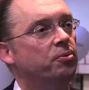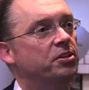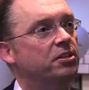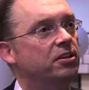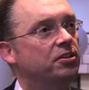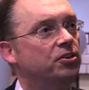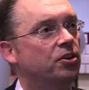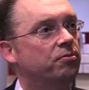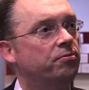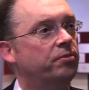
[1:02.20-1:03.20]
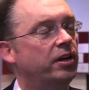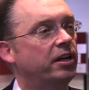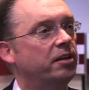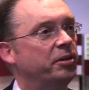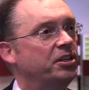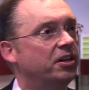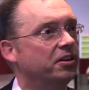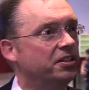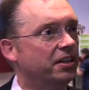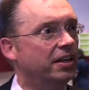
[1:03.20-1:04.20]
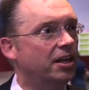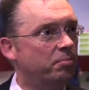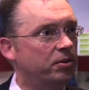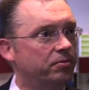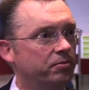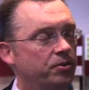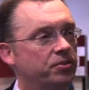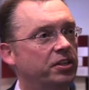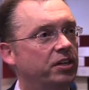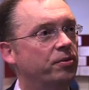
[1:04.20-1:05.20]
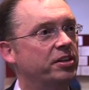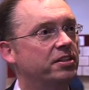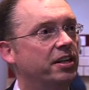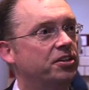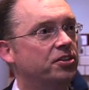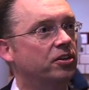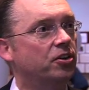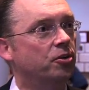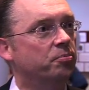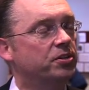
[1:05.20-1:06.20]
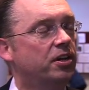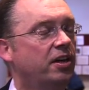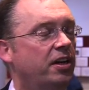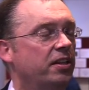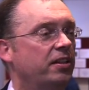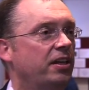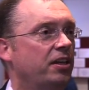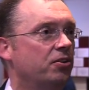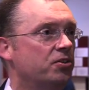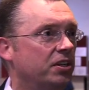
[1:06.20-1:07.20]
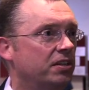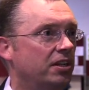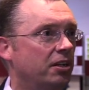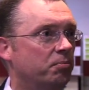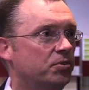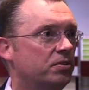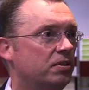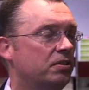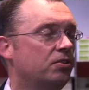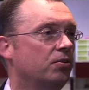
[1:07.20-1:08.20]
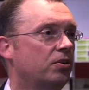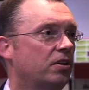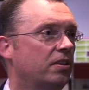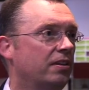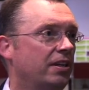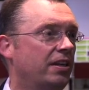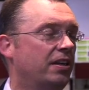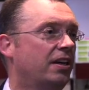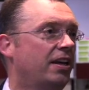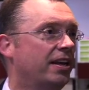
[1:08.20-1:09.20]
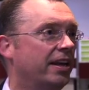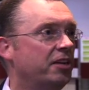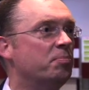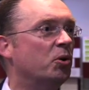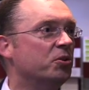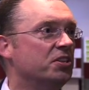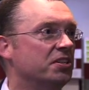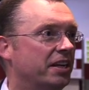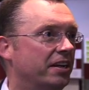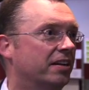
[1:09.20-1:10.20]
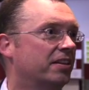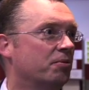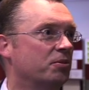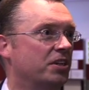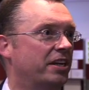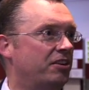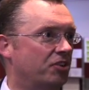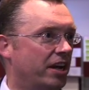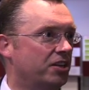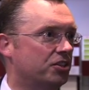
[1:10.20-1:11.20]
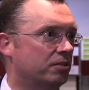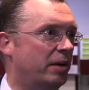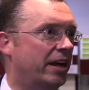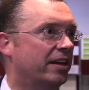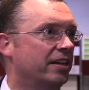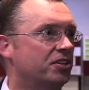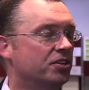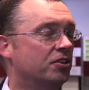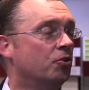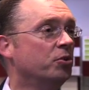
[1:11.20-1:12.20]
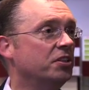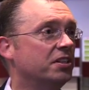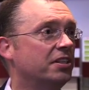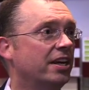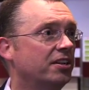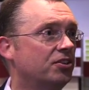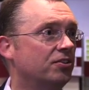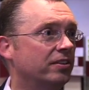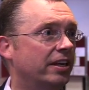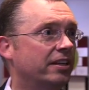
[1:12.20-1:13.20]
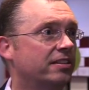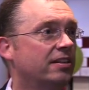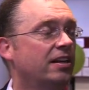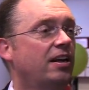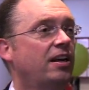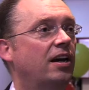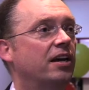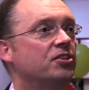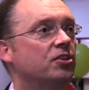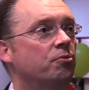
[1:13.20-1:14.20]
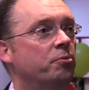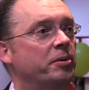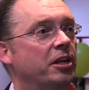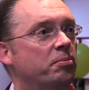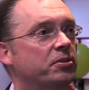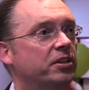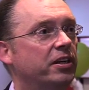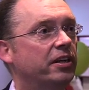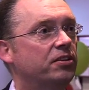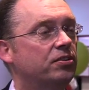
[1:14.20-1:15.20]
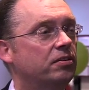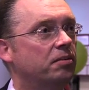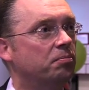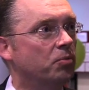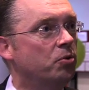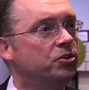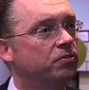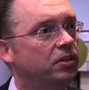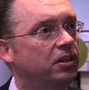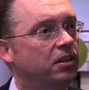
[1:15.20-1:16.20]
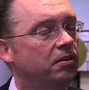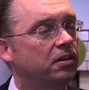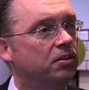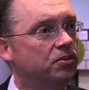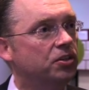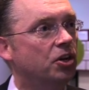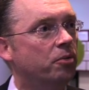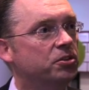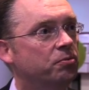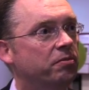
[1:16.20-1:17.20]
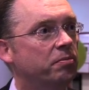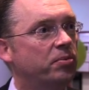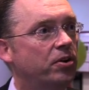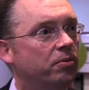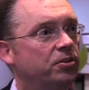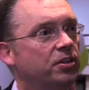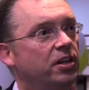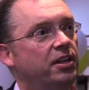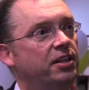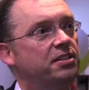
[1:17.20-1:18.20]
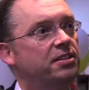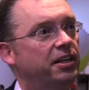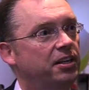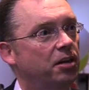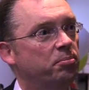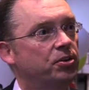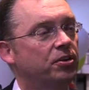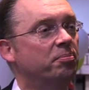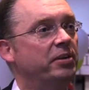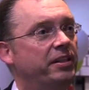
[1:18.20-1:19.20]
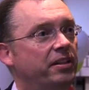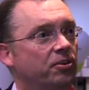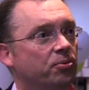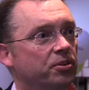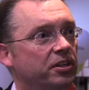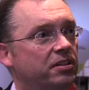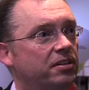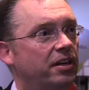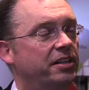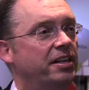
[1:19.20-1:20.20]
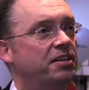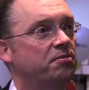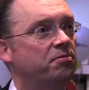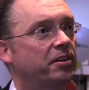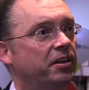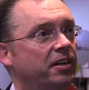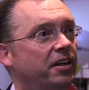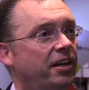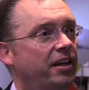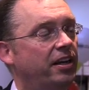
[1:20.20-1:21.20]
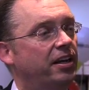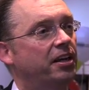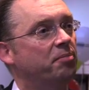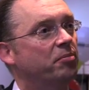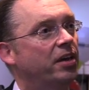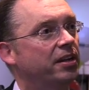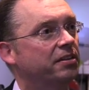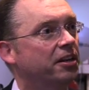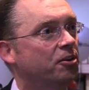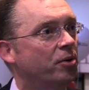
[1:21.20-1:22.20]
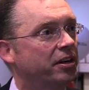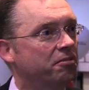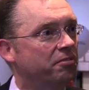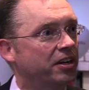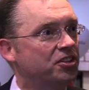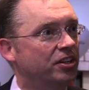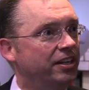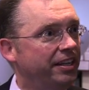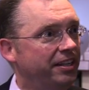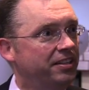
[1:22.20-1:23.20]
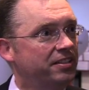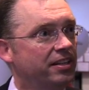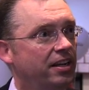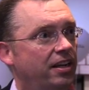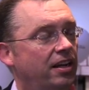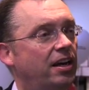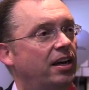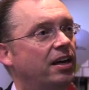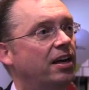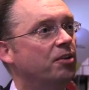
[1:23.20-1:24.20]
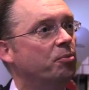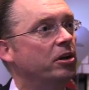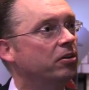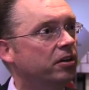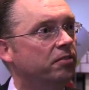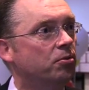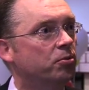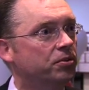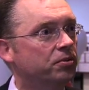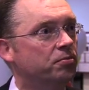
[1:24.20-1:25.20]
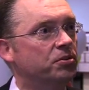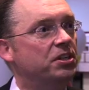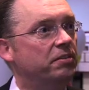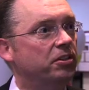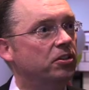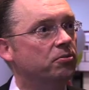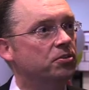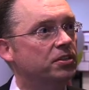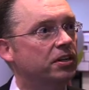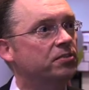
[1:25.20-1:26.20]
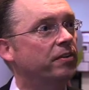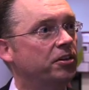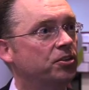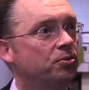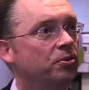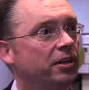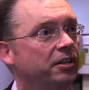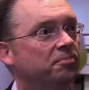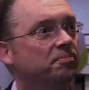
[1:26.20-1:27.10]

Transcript: we started off by targeting a couple of nursing and residential homes. The nursing teams took the light boxes in, there was an educational package and an audit attached to that, and so we've been able to get most of the nursing homes that we've approached signed up to complete the audit, identify healthcare-acquired infection leads, and we're looking forward to receiving those results very shortly.